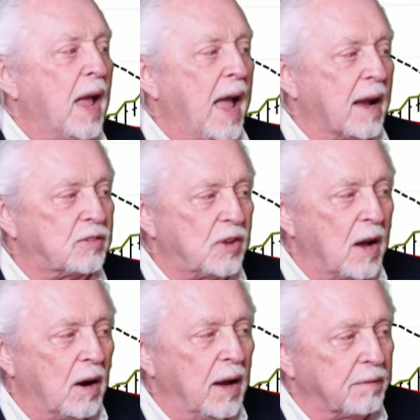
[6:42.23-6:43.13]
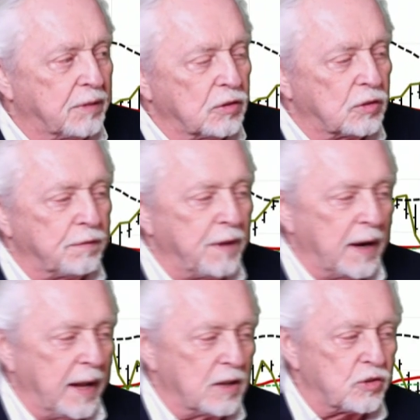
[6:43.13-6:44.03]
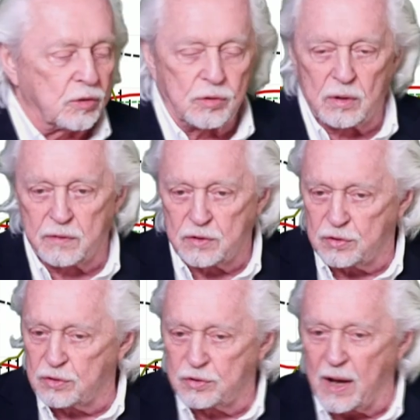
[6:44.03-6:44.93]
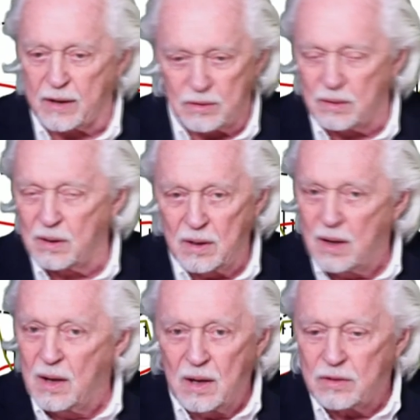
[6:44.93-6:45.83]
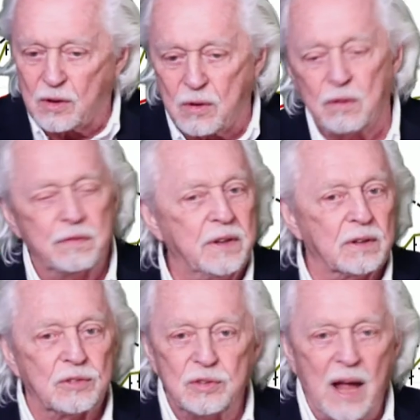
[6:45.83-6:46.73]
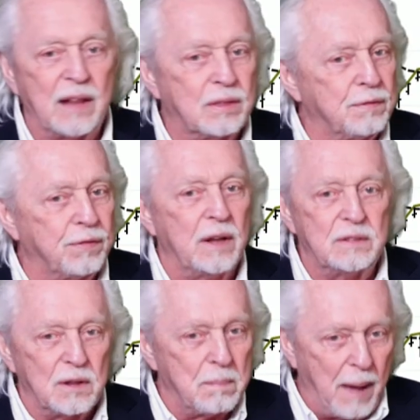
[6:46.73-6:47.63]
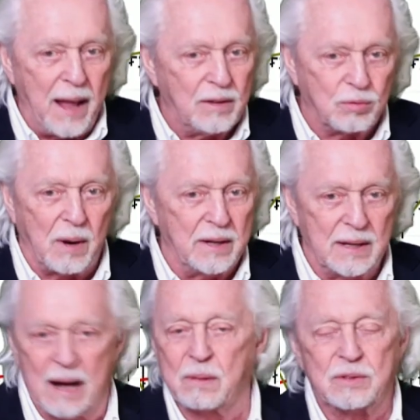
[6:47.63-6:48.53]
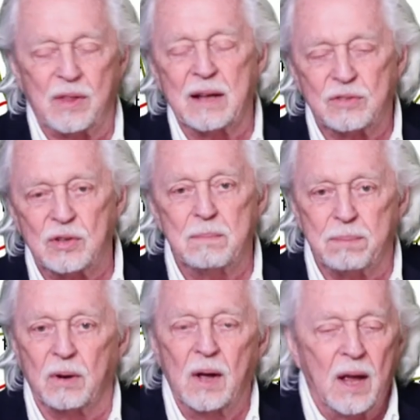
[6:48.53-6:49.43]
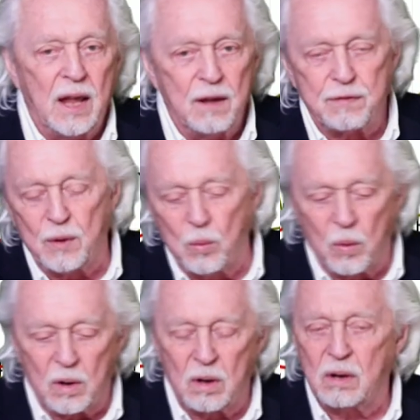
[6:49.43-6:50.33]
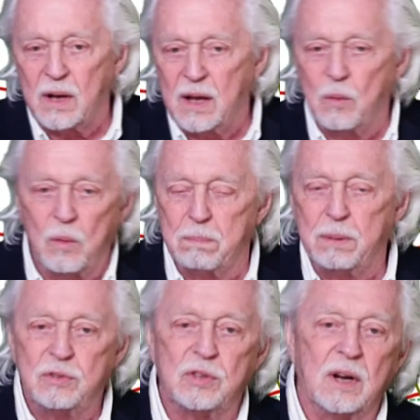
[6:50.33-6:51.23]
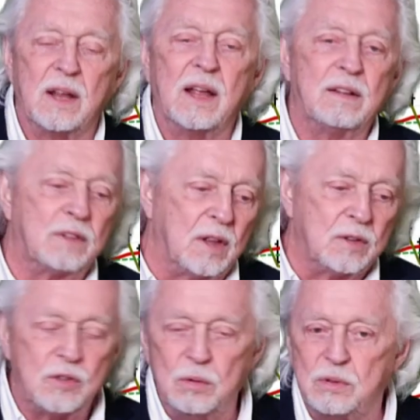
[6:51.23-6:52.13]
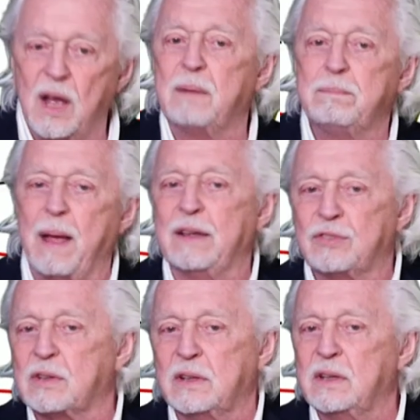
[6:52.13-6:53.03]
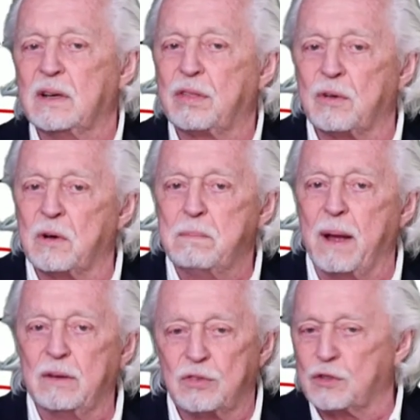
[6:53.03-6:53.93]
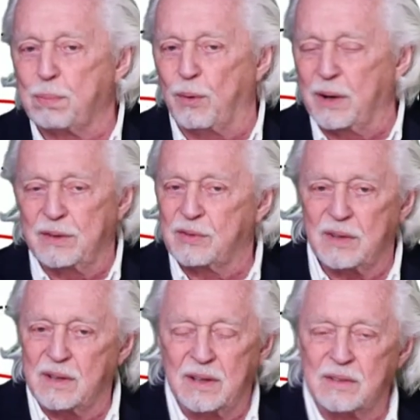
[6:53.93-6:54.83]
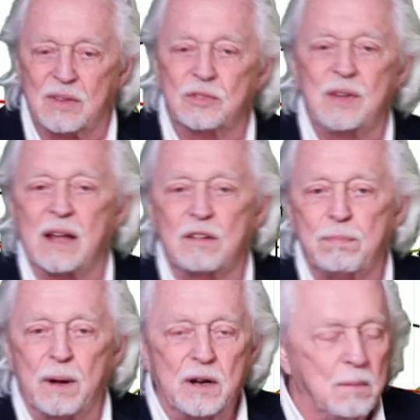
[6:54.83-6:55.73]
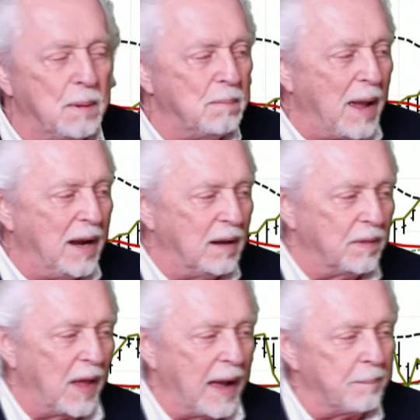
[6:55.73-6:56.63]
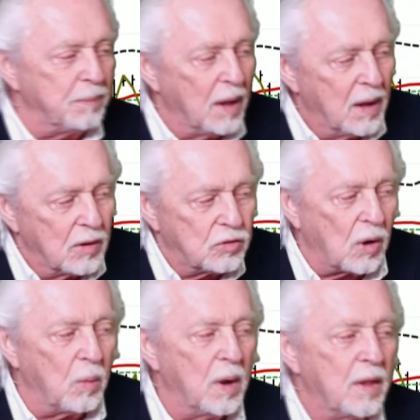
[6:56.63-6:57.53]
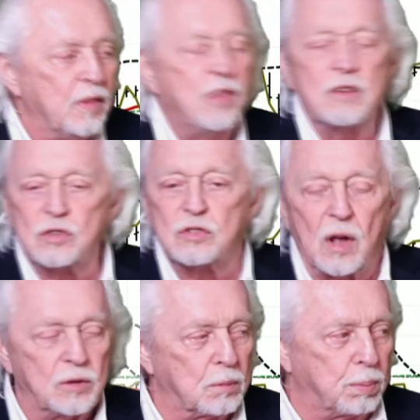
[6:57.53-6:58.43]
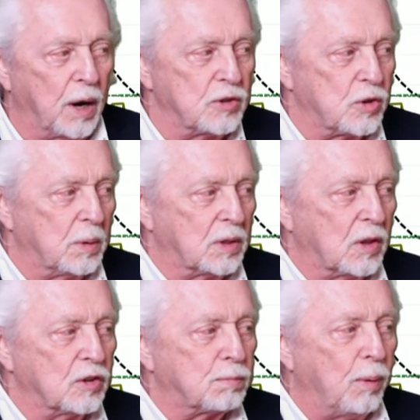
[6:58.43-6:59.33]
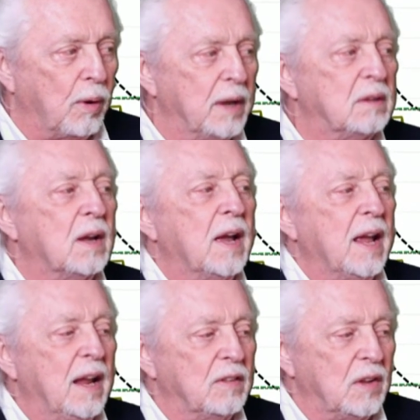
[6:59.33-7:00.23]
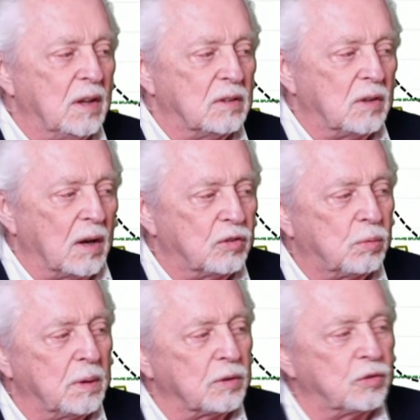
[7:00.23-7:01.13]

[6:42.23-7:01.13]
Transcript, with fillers: XLF, this is the financial services sector. The curve yield's not the friend of the banks right now. It's that simple. If it were, it wouldn't be sitting at the 210, basically 30 basis points. There's not enough money to be made in that. So this is under pressure at this point. In the industrial